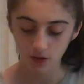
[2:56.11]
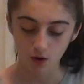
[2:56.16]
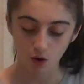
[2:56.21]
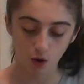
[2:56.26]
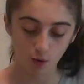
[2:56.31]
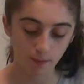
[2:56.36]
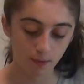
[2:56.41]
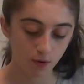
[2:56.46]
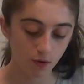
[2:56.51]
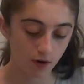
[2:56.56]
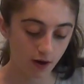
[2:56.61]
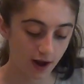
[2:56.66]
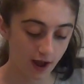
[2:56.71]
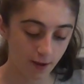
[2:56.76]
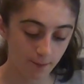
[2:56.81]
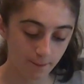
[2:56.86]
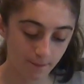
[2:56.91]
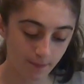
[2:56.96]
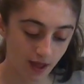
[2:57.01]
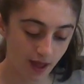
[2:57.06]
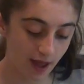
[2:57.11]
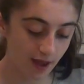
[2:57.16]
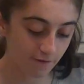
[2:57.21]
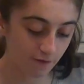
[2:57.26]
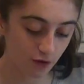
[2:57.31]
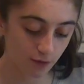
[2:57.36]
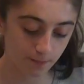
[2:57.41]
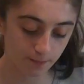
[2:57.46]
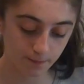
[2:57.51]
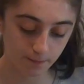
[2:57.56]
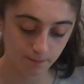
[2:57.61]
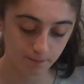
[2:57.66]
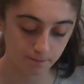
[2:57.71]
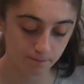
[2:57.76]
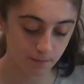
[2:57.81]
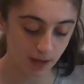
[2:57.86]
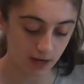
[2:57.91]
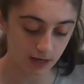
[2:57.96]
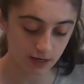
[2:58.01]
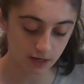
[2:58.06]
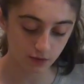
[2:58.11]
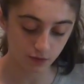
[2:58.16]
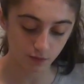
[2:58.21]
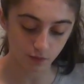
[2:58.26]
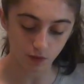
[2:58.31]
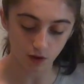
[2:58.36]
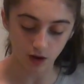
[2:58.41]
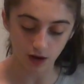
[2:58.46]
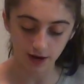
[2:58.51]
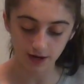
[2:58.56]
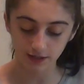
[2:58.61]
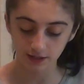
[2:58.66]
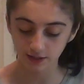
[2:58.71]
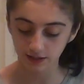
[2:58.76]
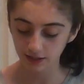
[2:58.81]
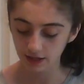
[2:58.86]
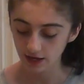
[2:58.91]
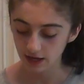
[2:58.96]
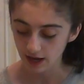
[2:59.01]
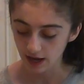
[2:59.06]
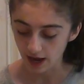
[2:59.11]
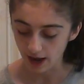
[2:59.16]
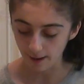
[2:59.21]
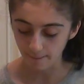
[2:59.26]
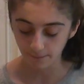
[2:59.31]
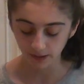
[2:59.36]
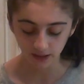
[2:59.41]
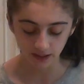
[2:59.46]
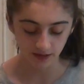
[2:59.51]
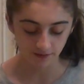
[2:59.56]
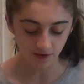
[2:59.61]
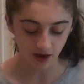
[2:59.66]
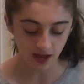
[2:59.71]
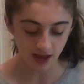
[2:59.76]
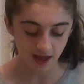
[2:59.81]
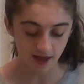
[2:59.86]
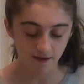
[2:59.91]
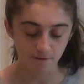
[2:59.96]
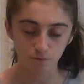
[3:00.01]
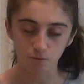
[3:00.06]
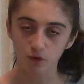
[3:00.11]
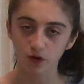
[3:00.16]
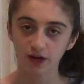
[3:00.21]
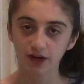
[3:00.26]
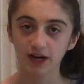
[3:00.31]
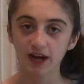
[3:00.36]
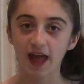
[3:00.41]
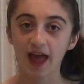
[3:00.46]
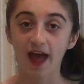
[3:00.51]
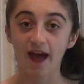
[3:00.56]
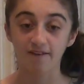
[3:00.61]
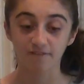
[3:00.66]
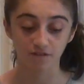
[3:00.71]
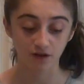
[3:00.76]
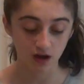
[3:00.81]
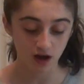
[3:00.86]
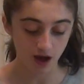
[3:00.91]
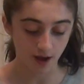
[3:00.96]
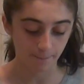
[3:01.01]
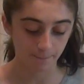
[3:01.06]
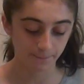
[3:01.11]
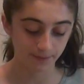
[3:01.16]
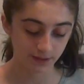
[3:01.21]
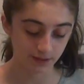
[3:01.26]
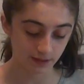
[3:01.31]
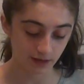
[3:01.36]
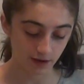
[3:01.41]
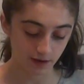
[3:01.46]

or pour however many you want. I believe I have 1.5 cups